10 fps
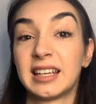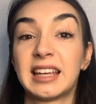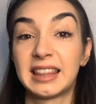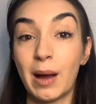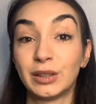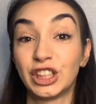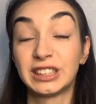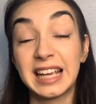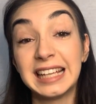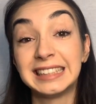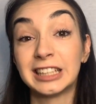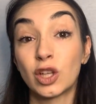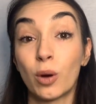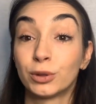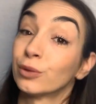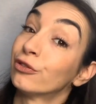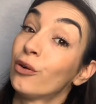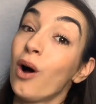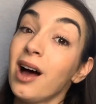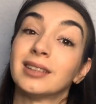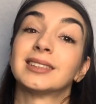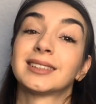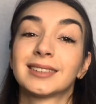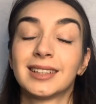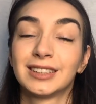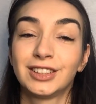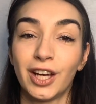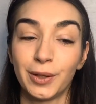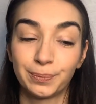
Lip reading: that was just the easiest option for us. So